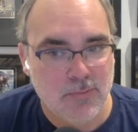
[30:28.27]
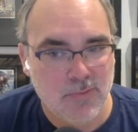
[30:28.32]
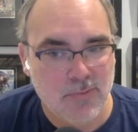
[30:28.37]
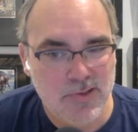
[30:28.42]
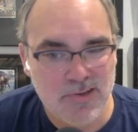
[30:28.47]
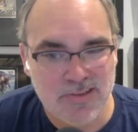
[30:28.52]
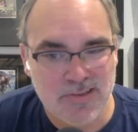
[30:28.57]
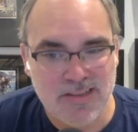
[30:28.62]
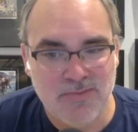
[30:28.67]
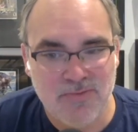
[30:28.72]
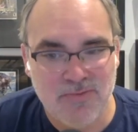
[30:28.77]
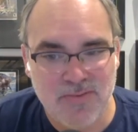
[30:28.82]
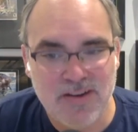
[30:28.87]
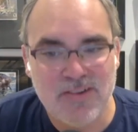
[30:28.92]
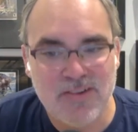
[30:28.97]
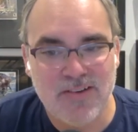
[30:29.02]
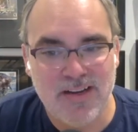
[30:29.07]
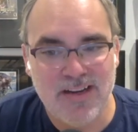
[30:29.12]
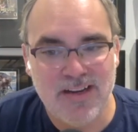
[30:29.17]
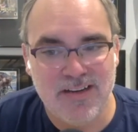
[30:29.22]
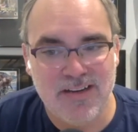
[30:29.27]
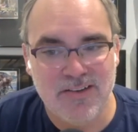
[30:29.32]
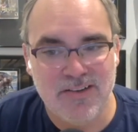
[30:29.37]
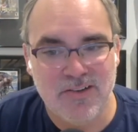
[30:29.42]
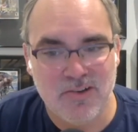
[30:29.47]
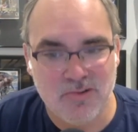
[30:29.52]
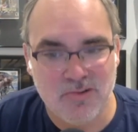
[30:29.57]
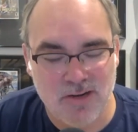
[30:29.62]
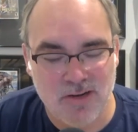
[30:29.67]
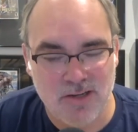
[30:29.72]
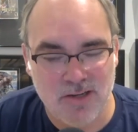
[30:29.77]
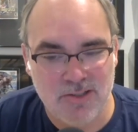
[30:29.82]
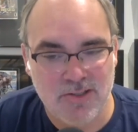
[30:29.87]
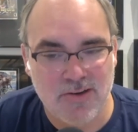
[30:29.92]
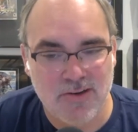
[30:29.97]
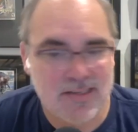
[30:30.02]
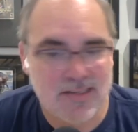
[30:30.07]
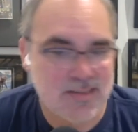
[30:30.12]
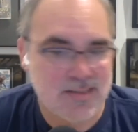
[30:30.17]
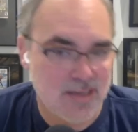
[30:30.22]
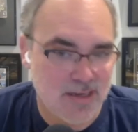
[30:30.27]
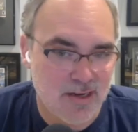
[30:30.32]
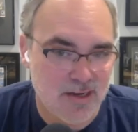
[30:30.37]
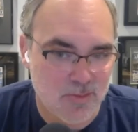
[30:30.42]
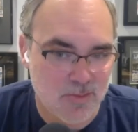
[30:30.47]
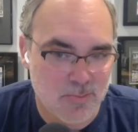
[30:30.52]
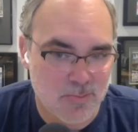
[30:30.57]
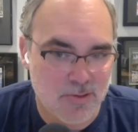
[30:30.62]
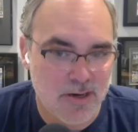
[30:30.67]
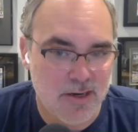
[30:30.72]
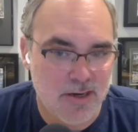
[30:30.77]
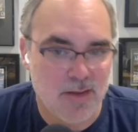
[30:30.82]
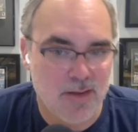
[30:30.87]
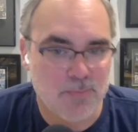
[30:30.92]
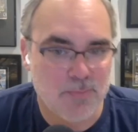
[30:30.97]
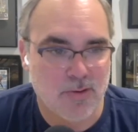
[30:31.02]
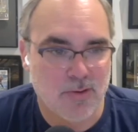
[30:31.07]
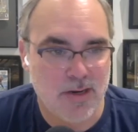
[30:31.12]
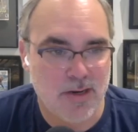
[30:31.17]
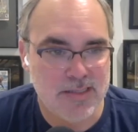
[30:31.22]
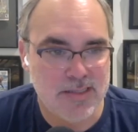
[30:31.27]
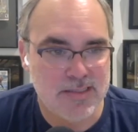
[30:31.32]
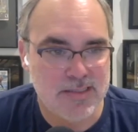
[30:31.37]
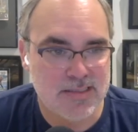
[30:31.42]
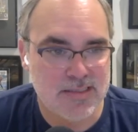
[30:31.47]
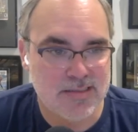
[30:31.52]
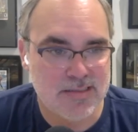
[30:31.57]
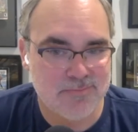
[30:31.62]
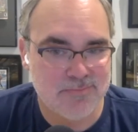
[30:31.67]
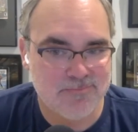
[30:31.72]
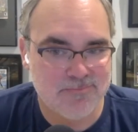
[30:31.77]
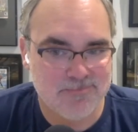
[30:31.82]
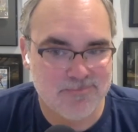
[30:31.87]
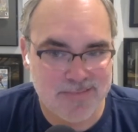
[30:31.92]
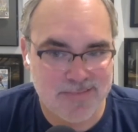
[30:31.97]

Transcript: when you're at the very end and crunch you're asking how your brain operates